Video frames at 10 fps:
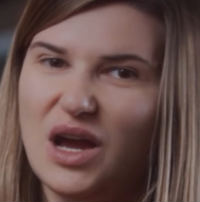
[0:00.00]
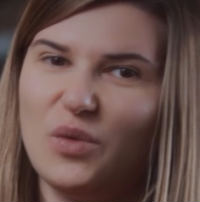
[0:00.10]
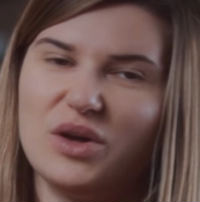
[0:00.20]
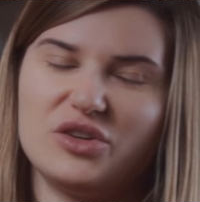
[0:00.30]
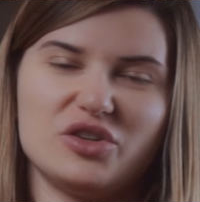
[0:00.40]

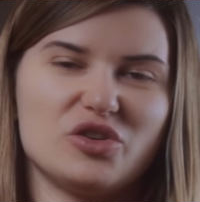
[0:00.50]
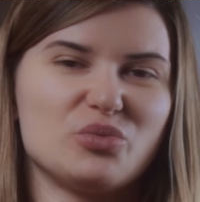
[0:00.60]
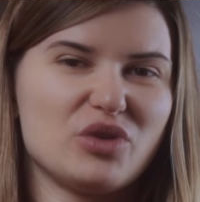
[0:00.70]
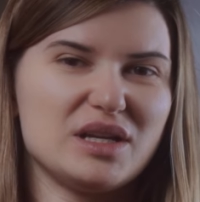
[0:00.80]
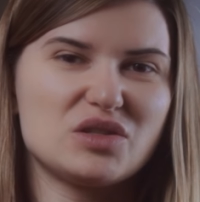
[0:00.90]
whether you're
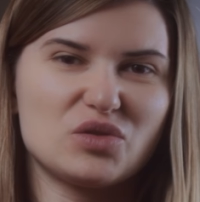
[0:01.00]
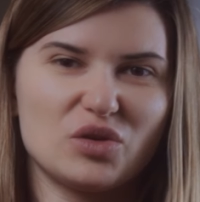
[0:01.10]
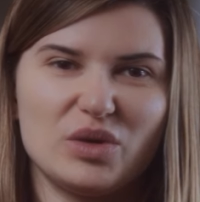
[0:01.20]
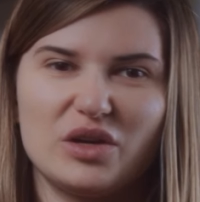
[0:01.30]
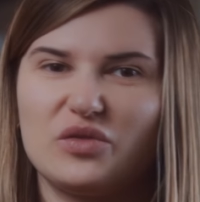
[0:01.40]

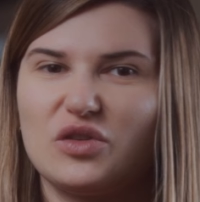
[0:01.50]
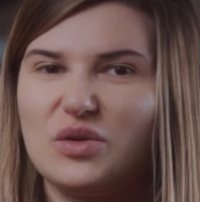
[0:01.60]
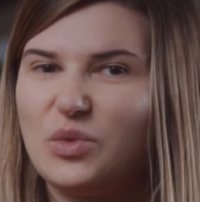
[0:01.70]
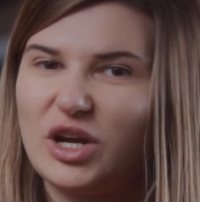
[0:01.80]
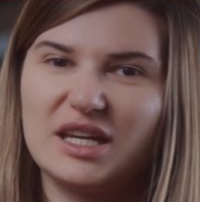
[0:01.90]
brainstorming for a
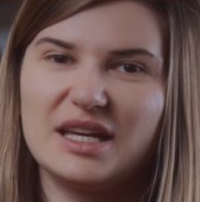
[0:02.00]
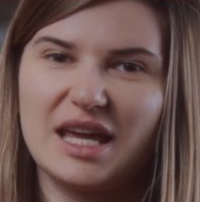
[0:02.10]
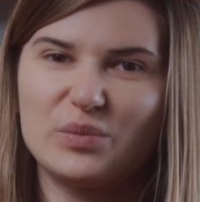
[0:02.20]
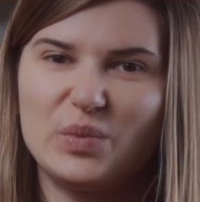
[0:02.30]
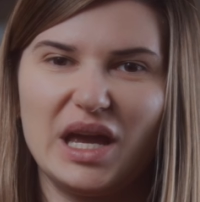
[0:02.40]
marketing
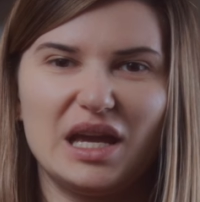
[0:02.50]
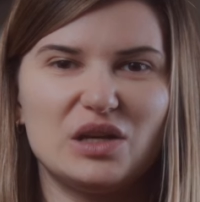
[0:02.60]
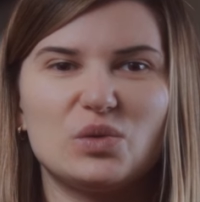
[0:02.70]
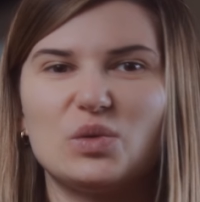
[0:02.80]
campaign